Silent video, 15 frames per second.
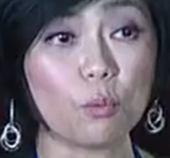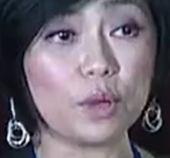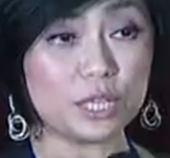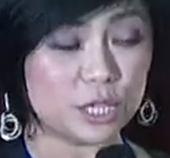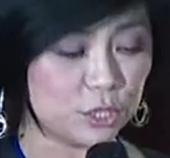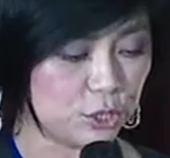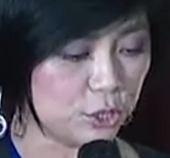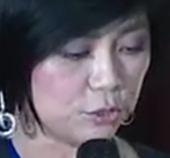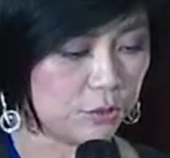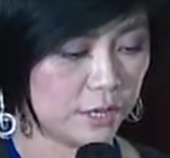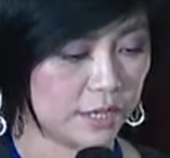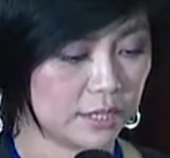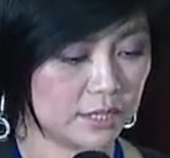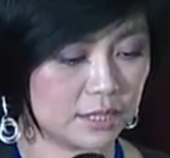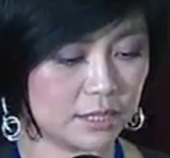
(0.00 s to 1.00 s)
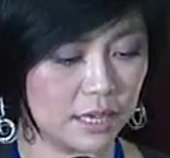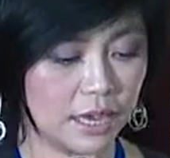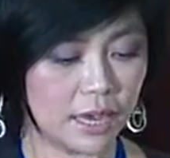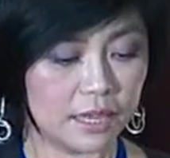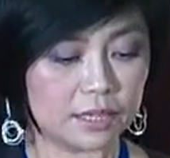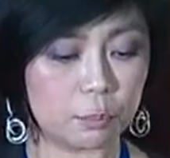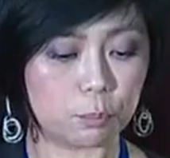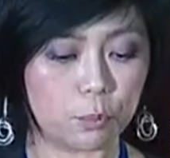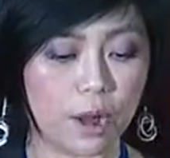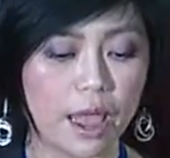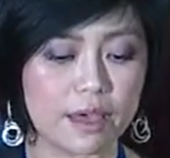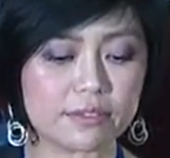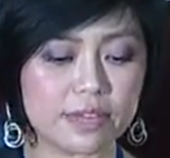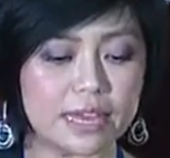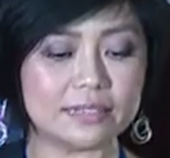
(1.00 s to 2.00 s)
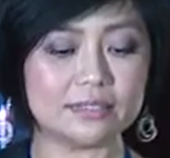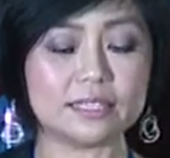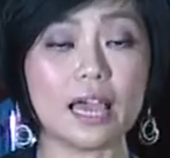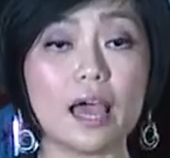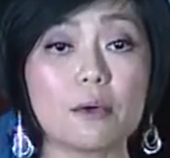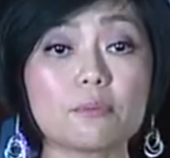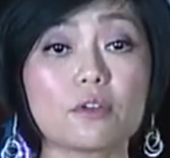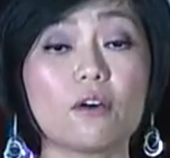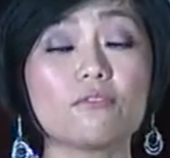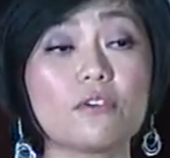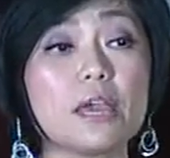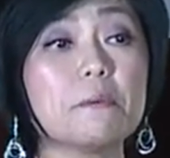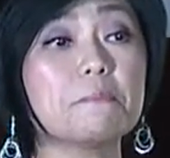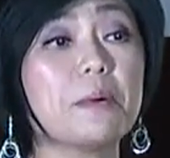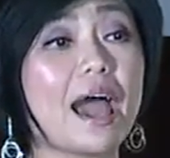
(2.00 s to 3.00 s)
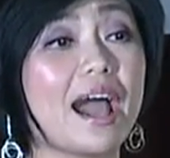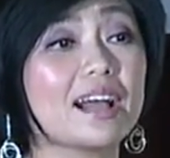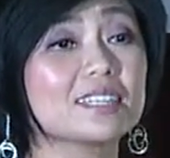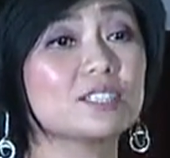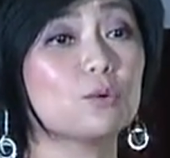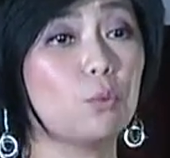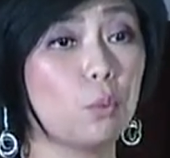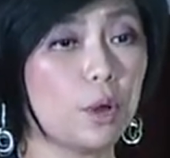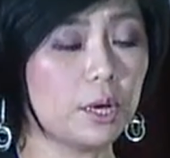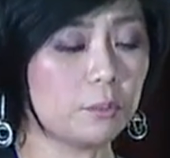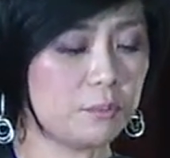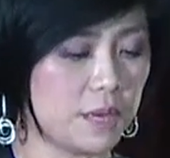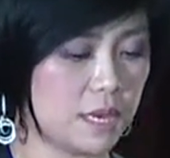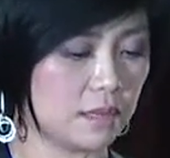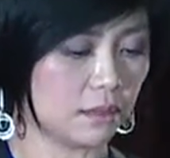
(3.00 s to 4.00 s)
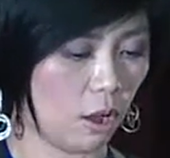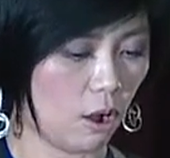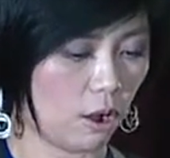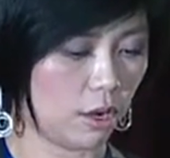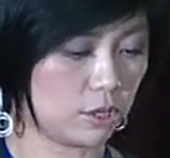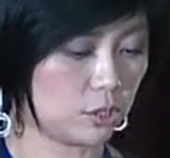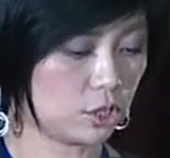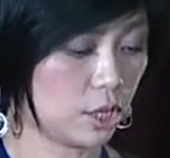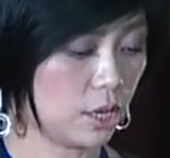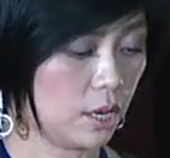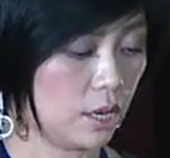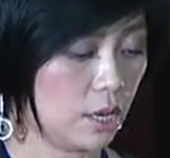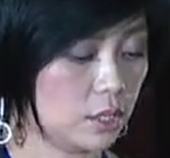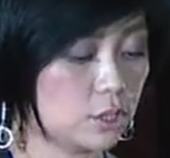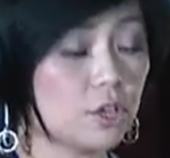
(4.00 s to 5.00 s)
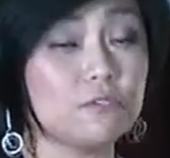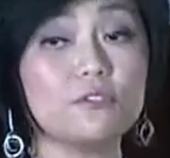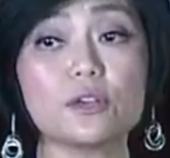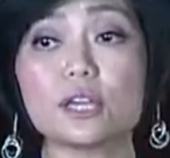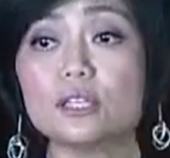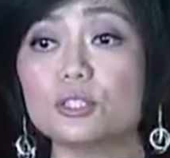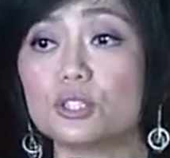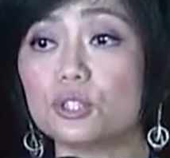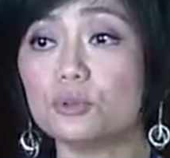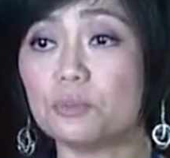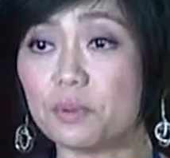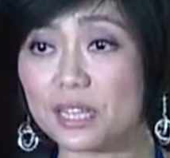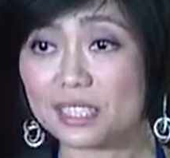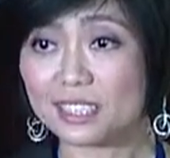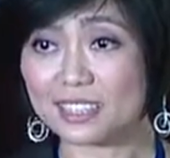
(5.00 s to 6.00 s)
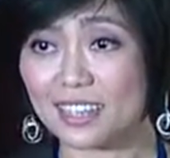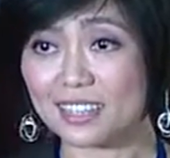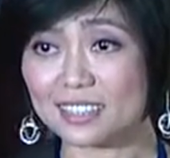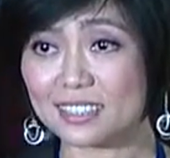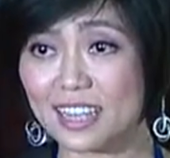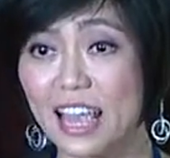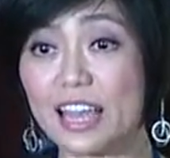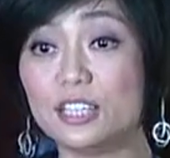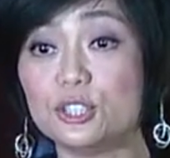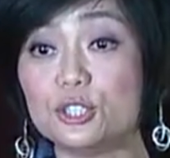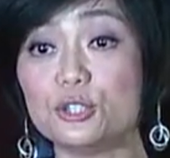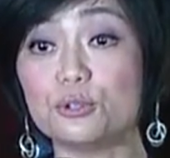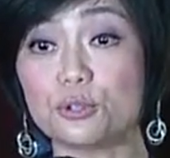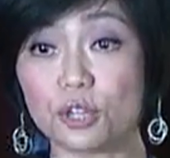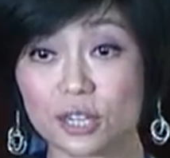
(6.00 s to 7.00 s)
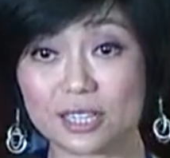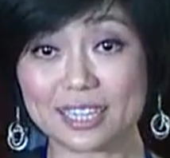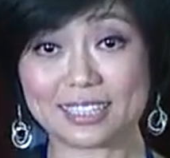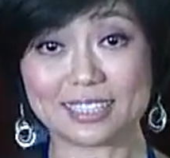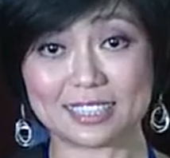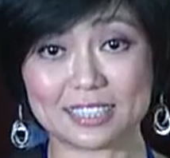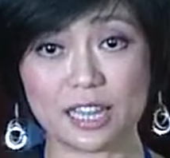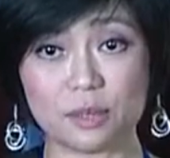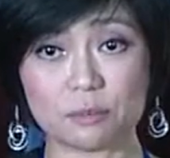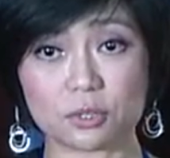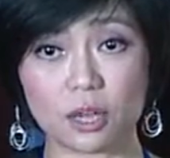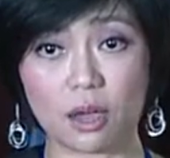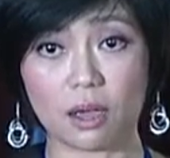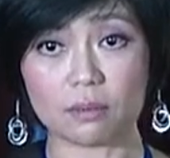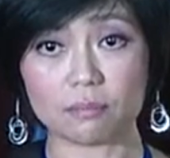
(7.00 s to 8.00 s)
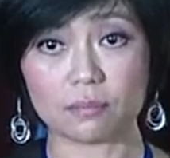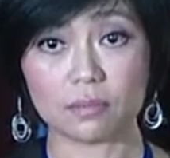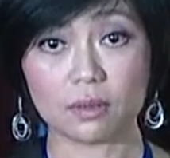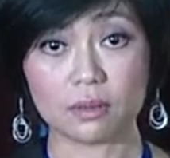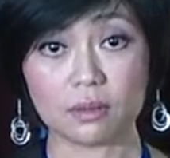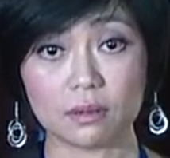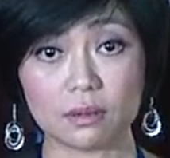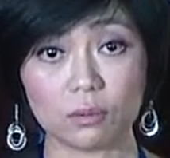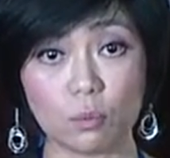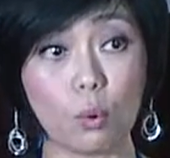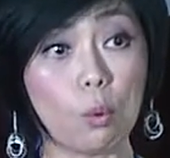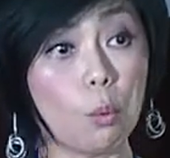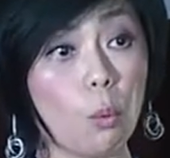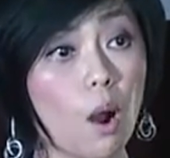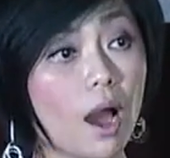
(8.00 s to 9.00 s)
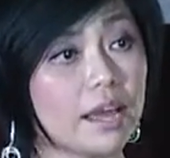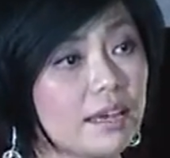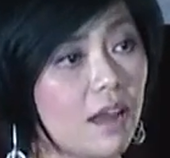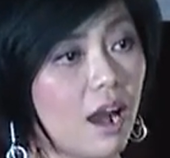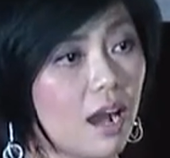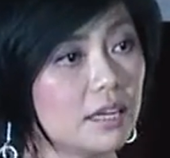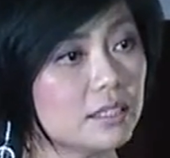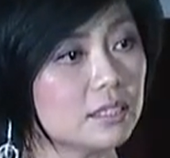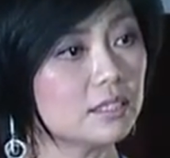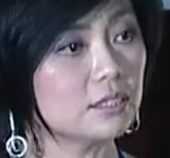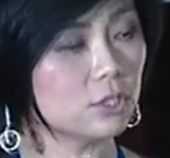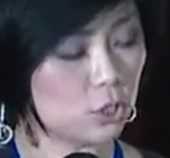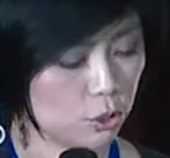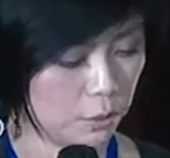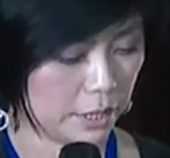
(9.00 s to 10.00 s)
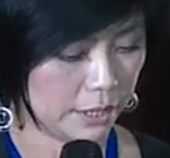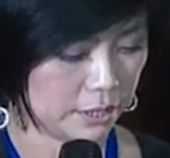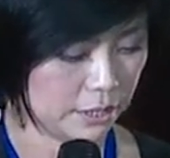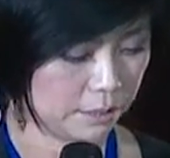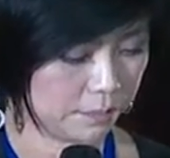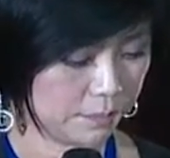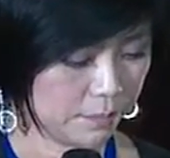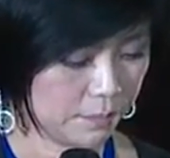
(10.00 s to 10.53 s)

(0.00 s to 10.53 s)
When you do this, the breadth and depth of impact will be large. So if you can do business and do good at the same time, well, why not do it?